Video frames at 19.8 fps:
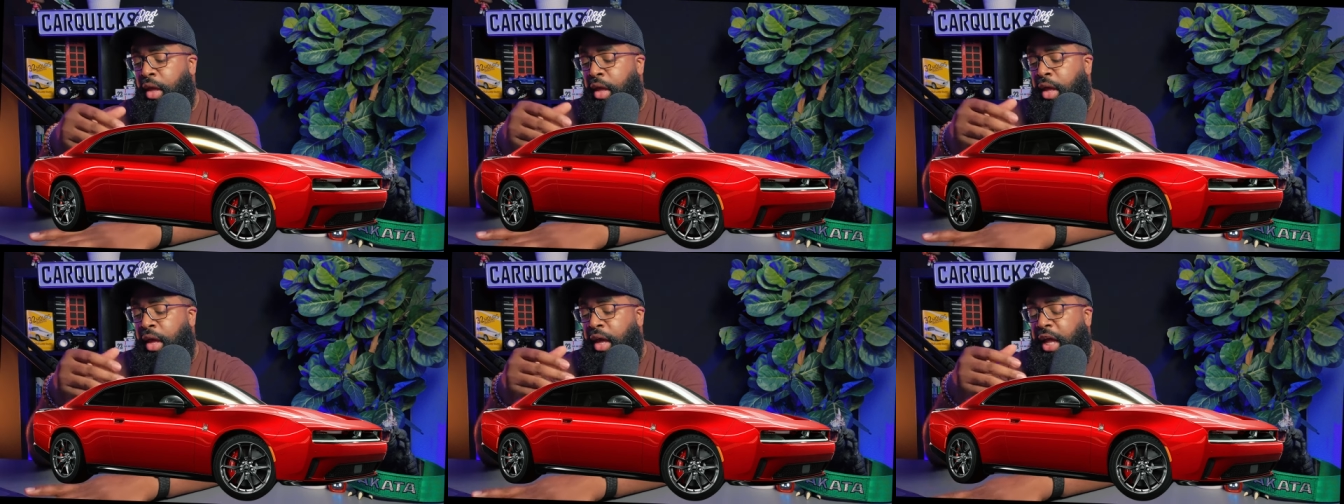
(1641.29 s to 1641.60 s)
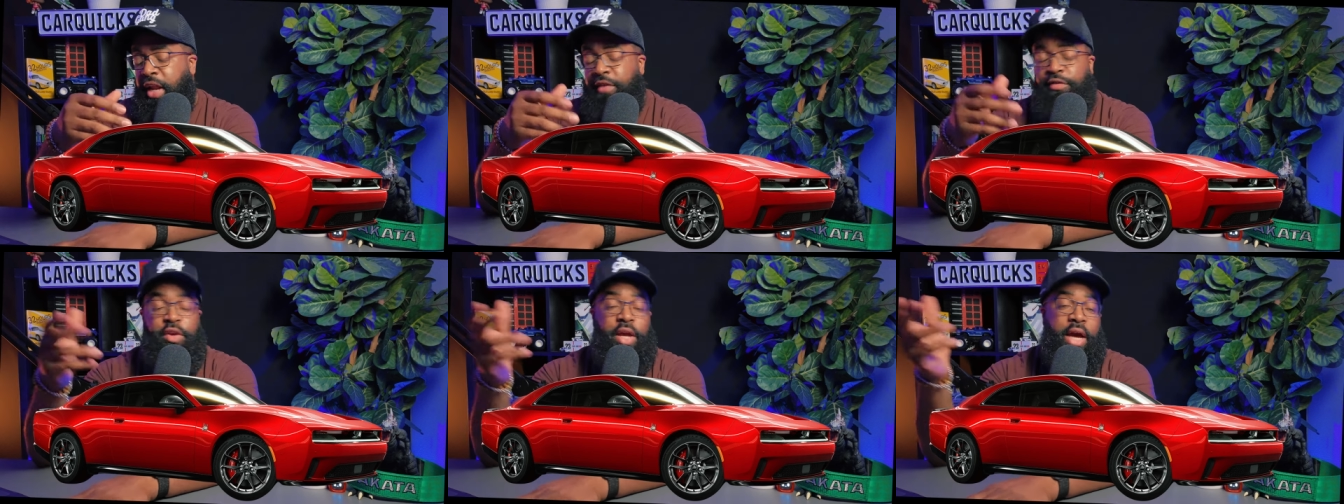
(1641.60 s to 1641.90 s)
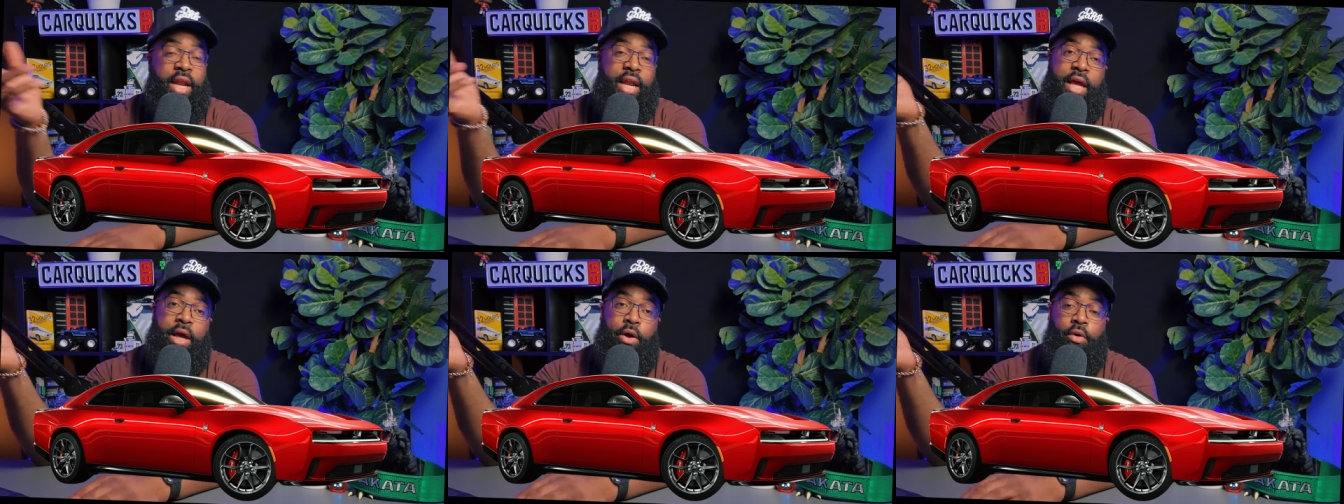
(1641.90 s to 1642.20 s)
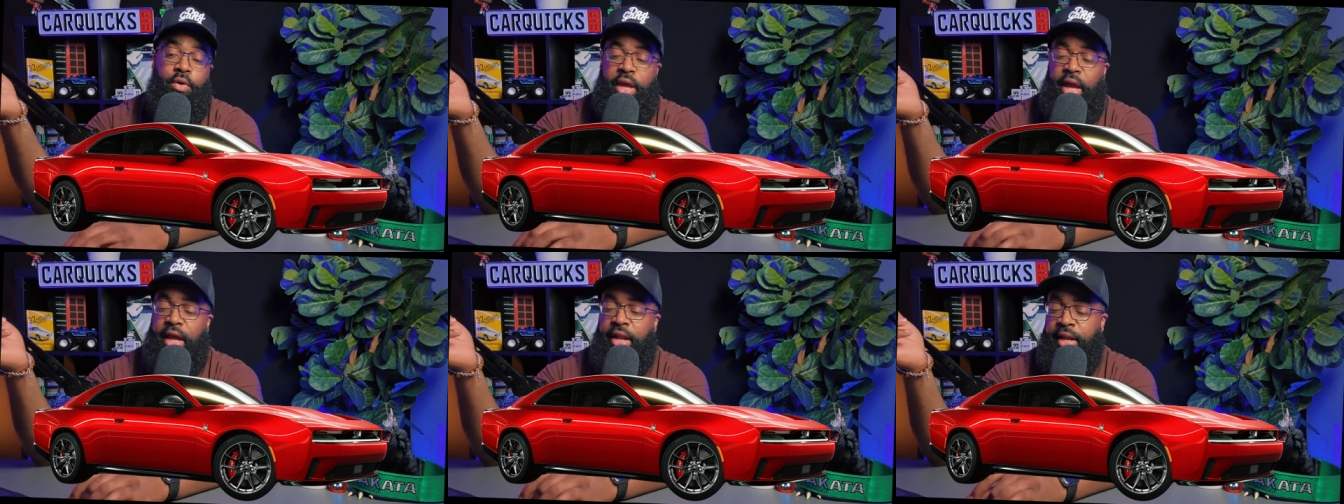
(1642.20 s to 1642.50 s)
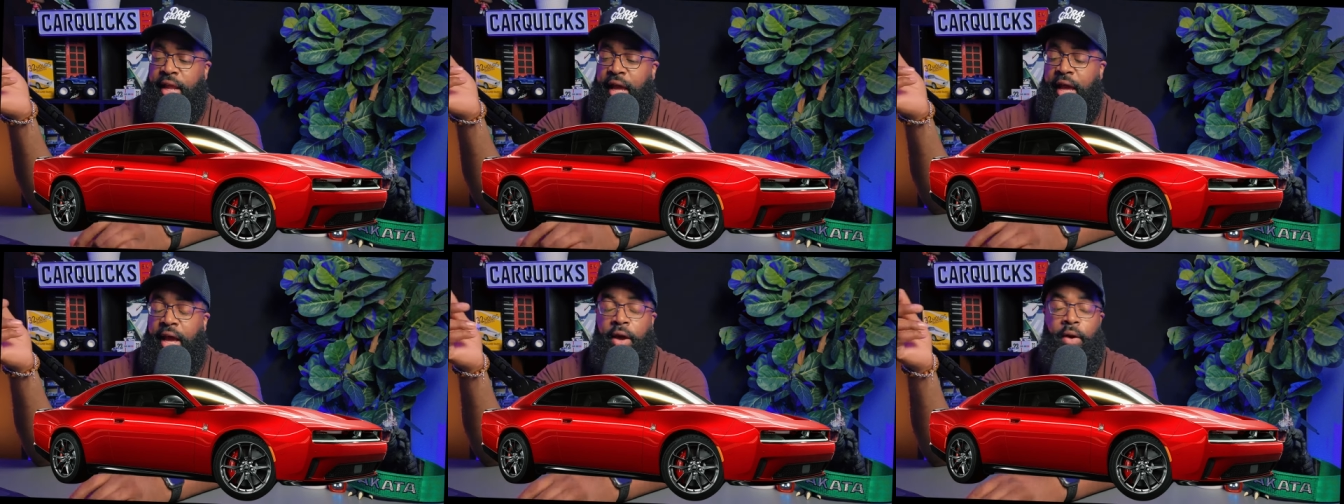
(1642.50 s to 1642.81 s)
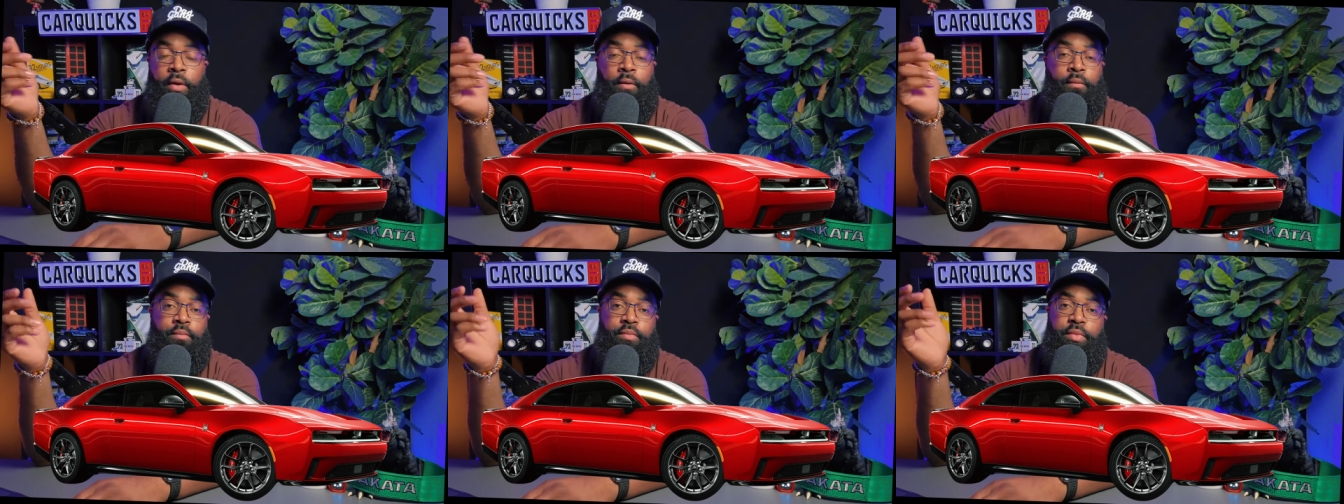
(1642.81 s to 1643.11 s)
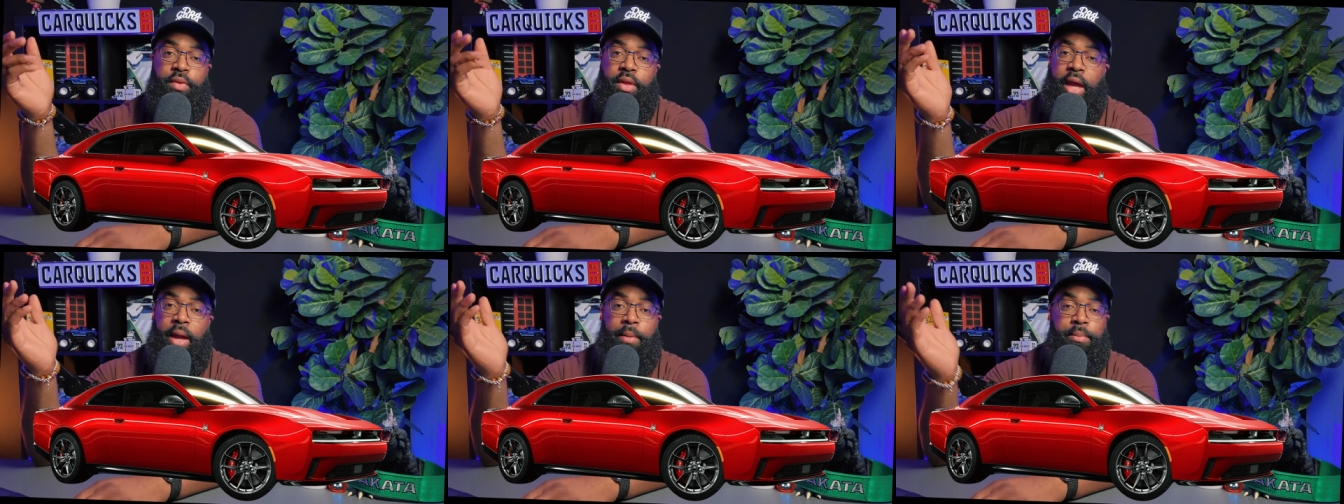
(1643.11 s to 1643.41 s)
and if you got a Hellcat now,
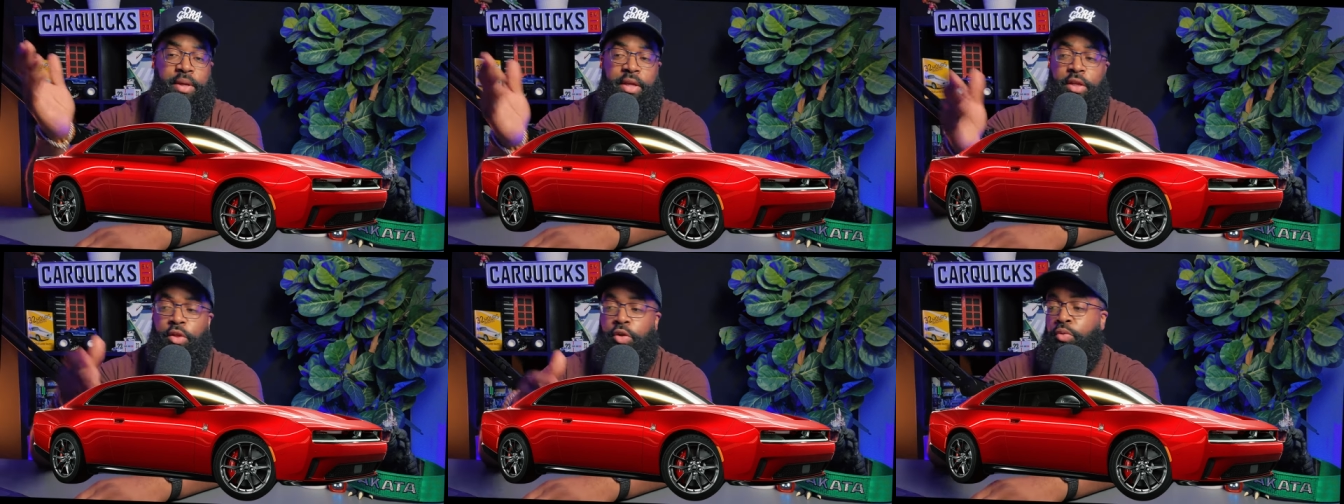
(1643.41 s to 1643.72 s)
I mean,